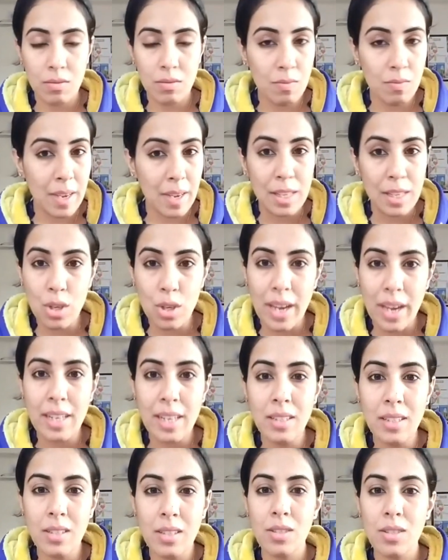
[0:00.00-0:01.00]
my
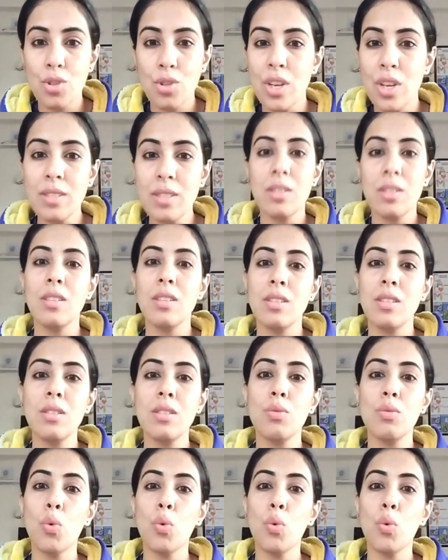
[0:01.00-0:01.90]
child just doesn't